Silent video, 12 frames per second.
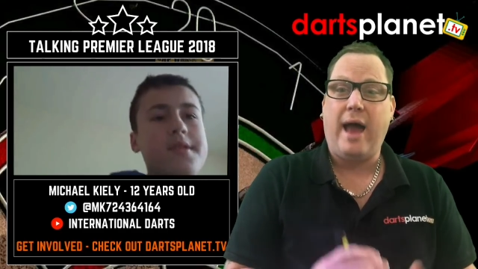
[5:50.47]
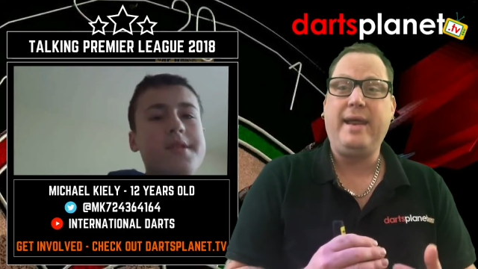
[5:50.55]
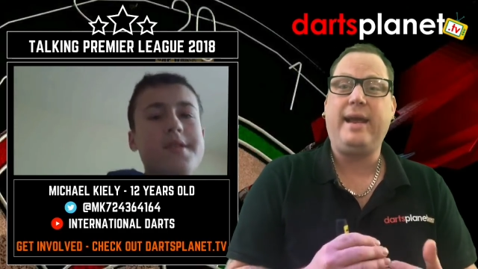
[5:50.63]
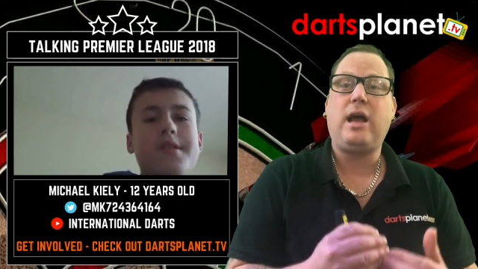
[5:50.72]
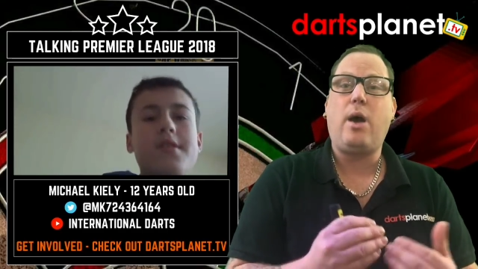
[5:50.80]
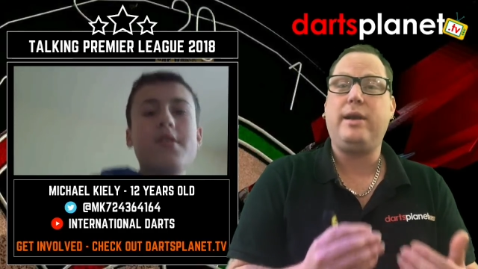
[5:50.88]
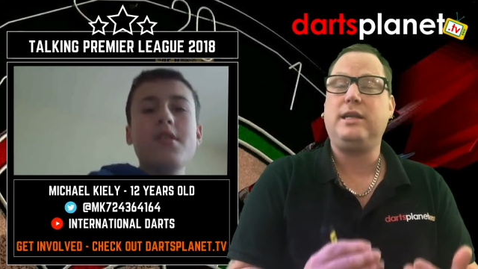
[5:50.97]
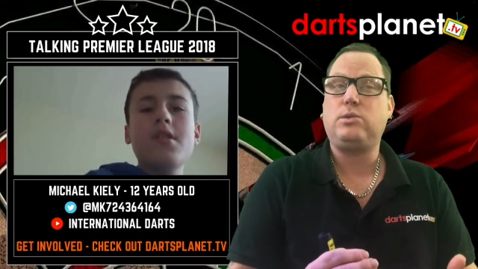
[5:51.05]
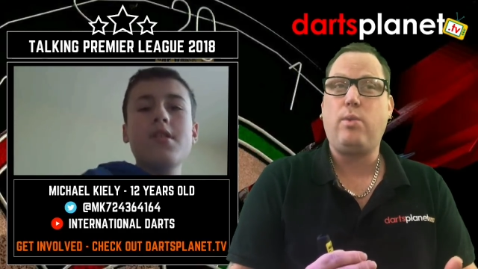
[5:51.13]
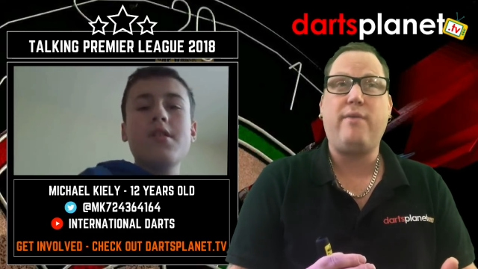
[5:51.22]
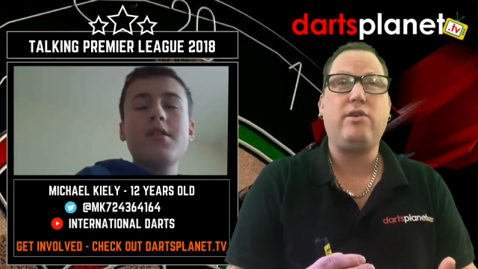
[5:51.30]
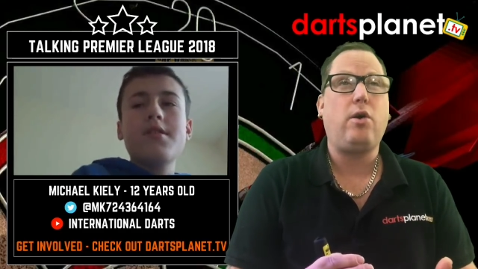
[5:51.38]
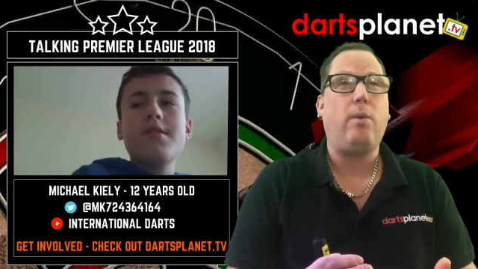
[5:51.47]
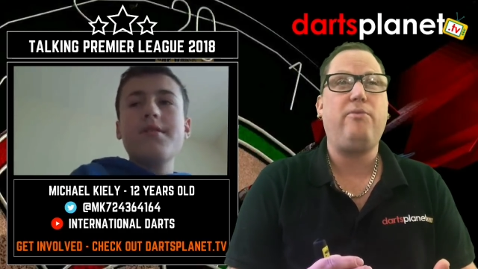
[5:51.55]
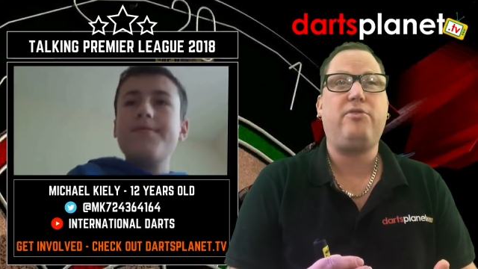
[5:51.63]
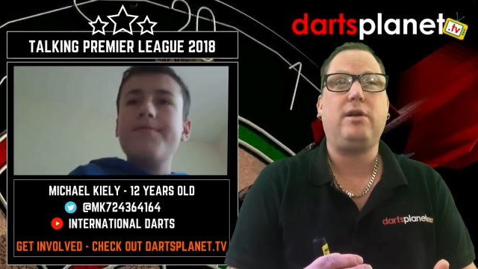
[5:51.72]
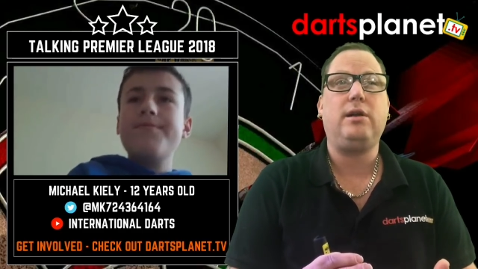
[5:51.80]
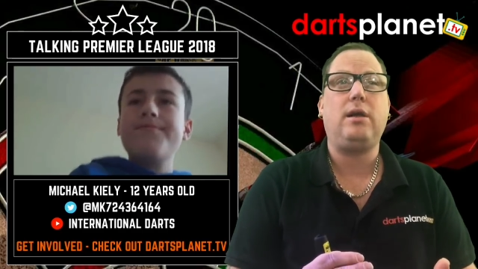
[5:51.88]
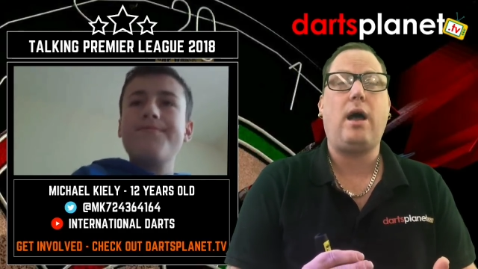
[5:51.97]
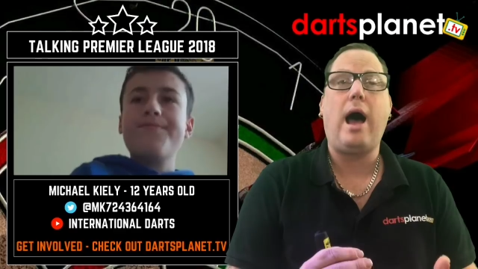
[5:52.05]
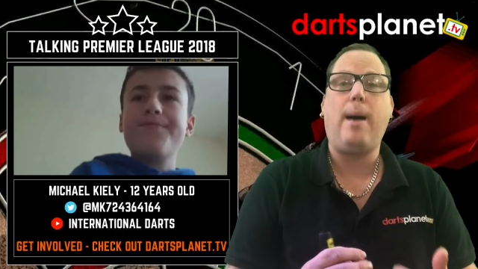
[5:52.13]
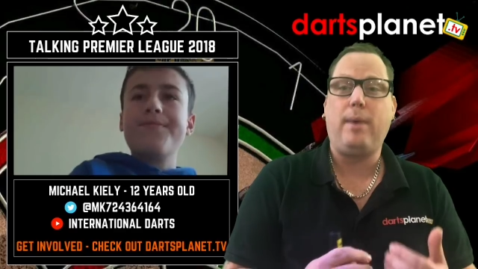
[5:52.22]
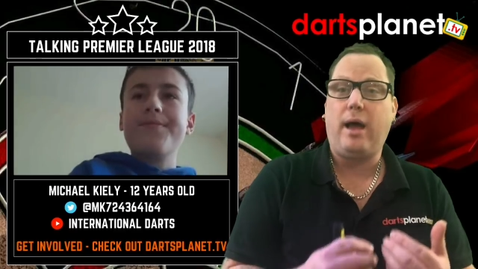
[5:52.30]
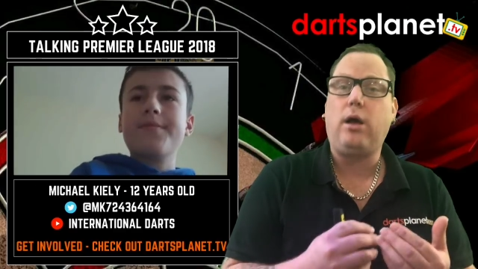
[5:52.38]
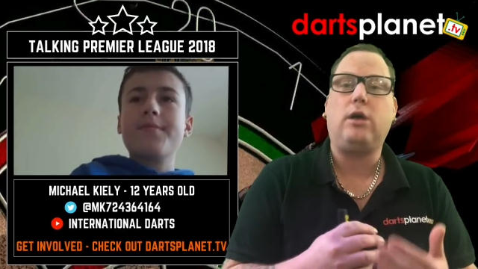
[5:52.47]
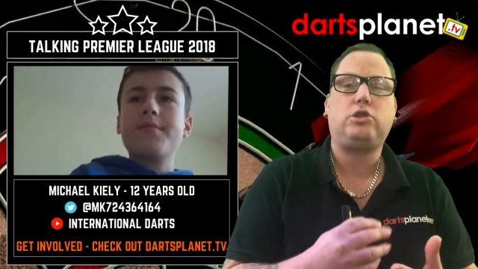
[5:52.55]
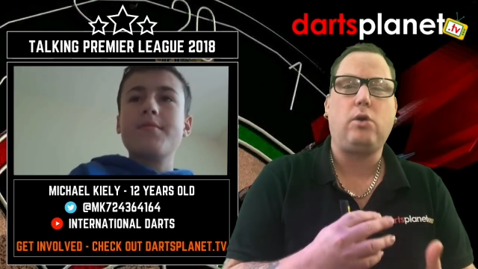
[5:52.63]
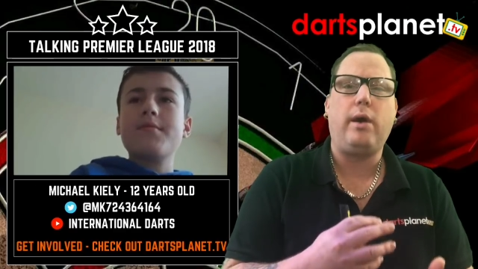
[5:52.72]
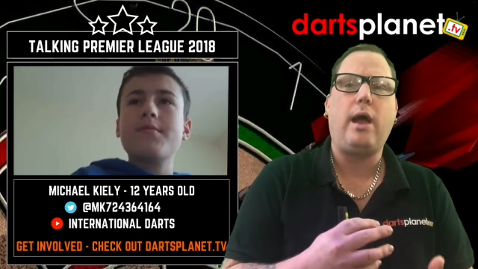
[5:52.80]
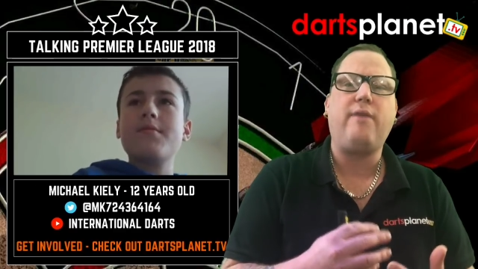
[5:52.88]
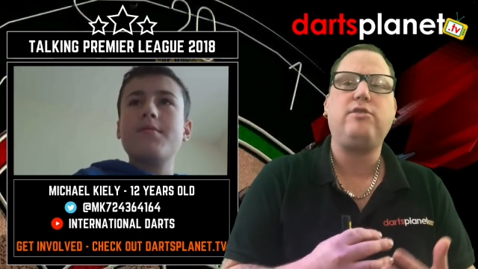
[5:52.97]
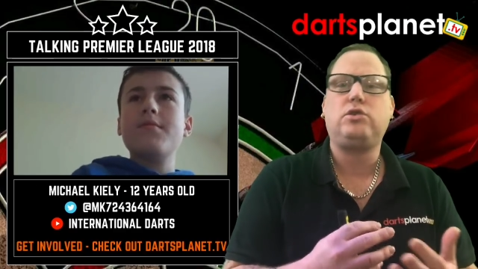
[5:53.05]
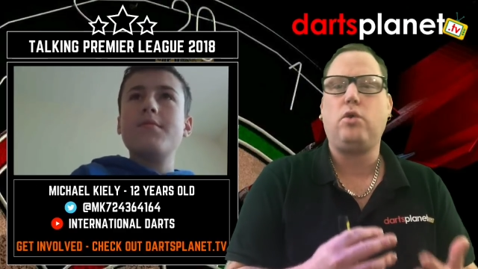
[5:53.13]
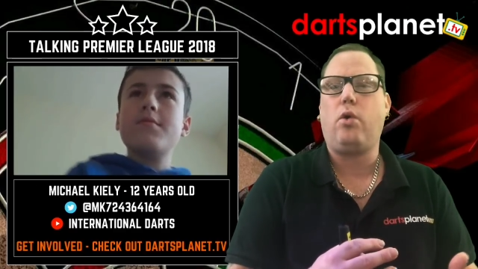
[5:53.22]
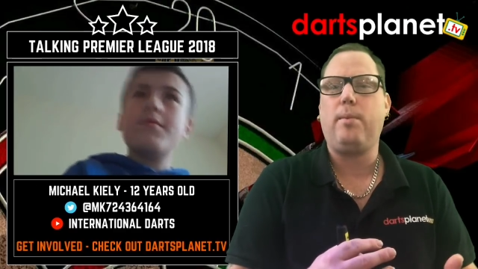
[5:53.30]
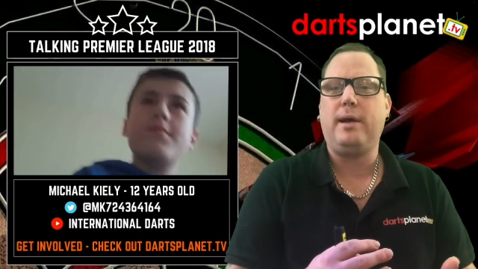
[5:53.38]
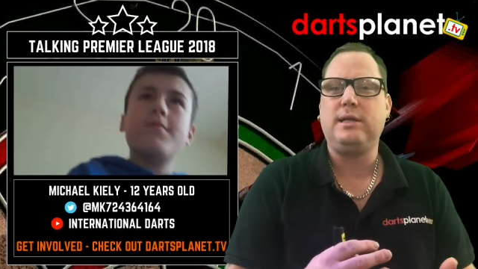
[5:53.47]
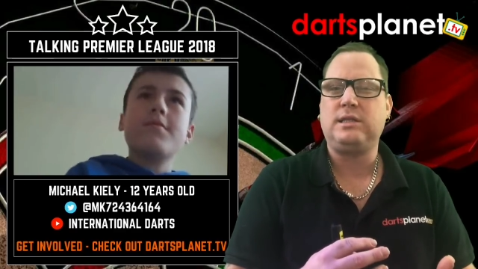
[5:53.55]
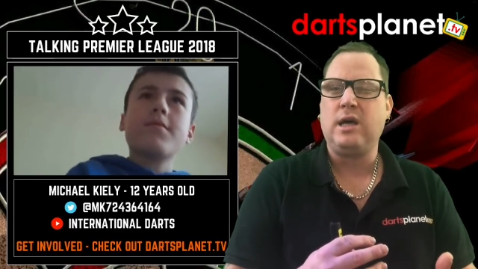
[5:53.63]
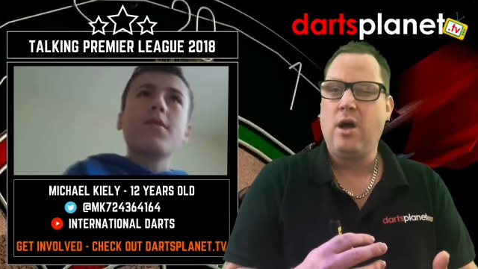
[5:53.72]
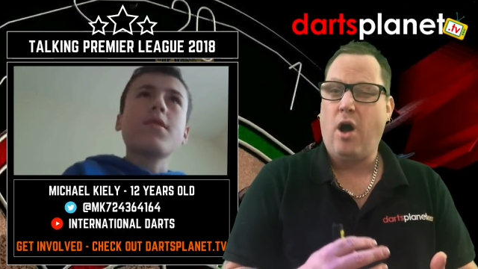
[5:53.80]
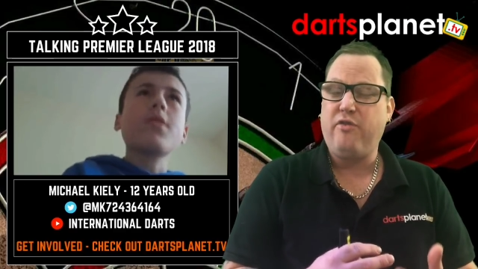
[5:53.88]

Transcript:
Speaker 1: And then going into other other tournaments,